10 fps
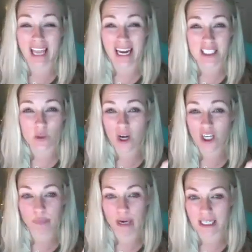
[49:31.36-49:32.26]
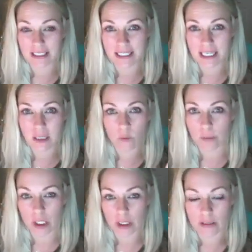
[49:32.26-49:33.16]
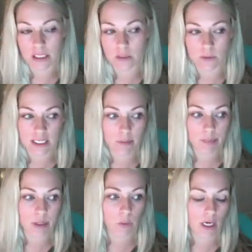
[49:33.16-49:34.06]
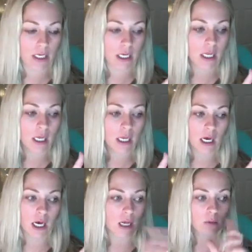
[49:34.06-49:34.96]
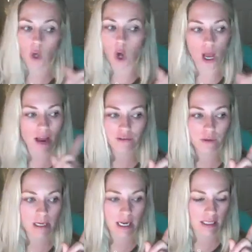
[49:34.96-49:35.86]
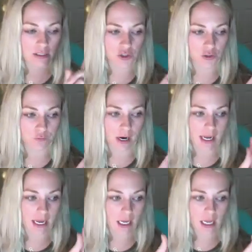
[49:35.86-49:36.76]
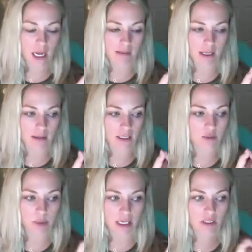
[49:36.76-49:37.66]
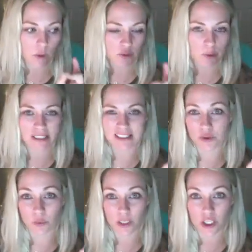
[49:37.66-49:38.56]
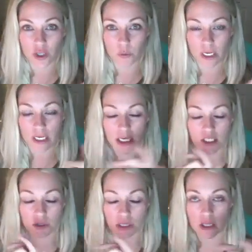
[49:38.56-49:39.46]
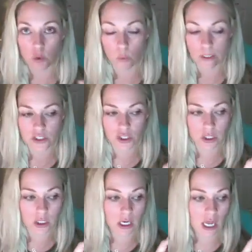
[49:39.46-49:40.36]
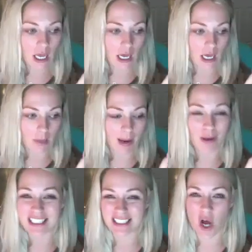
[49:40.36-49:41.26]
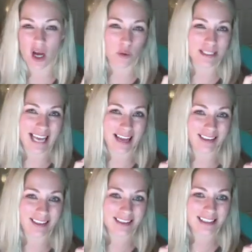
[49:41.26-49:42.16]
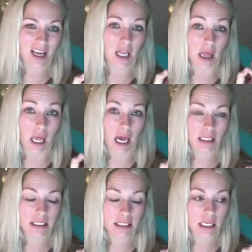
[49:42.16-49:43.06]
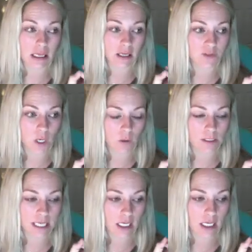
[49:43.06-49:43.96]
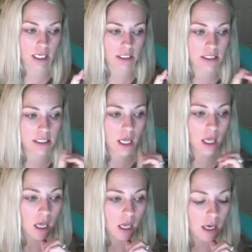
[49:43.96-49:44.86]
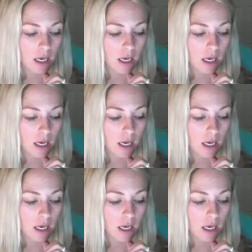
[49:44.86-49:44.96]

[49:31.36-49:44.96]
spaghetti squash pasta. Marinara sauce was like a big one. It was every week I had stir fry. And then the spaghetti squash pasta is a really good one during the winter. I did taco salads a lot. I love taco salads.